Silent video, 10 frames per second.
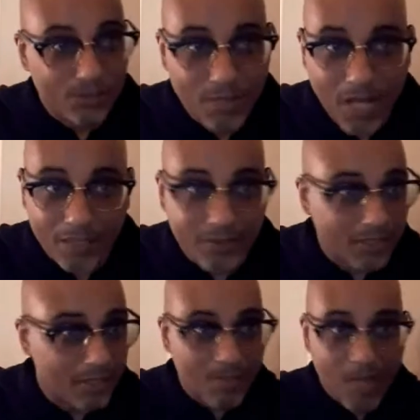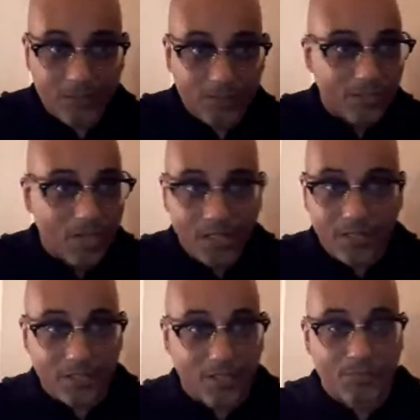You gotta send them out to
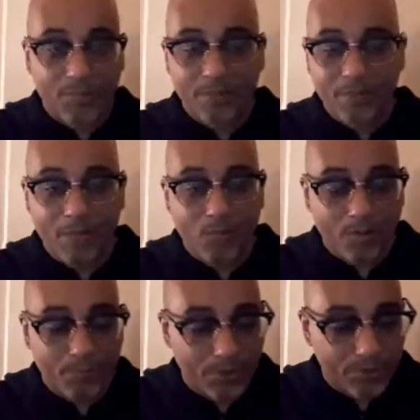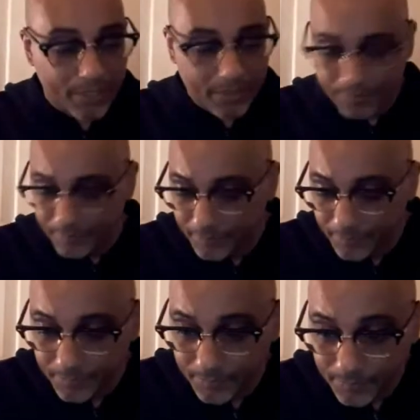slaughter so they can bring back more booty.
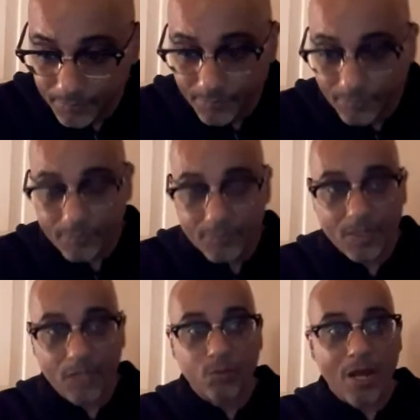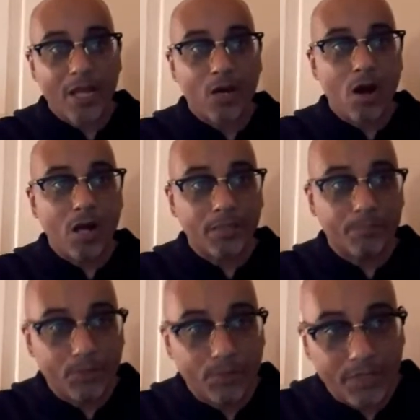That's why I call
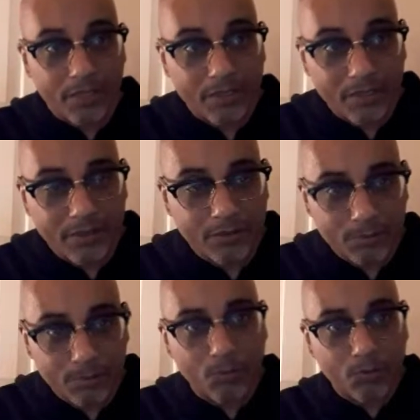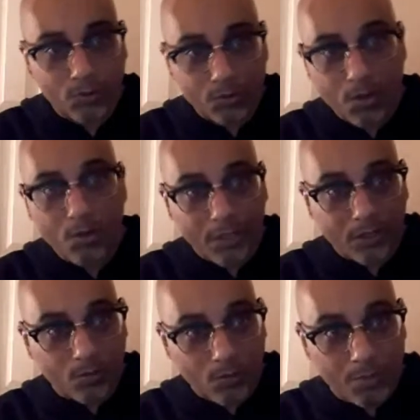it booty. Because we'll go
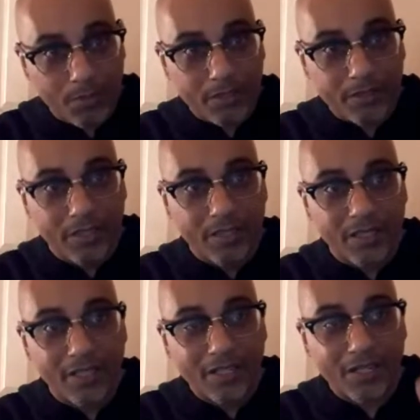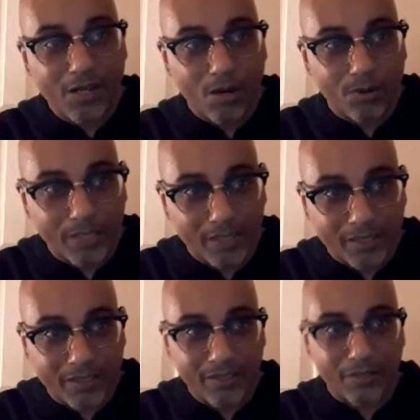get the woman, go get
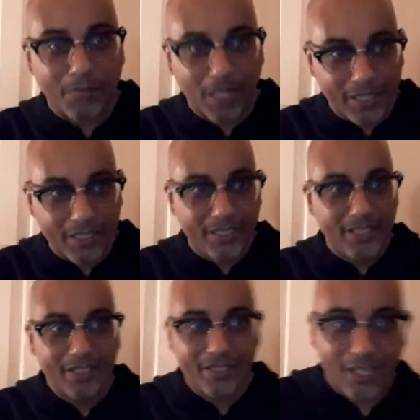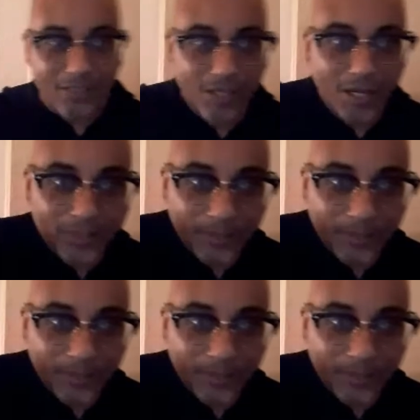the money. That's all.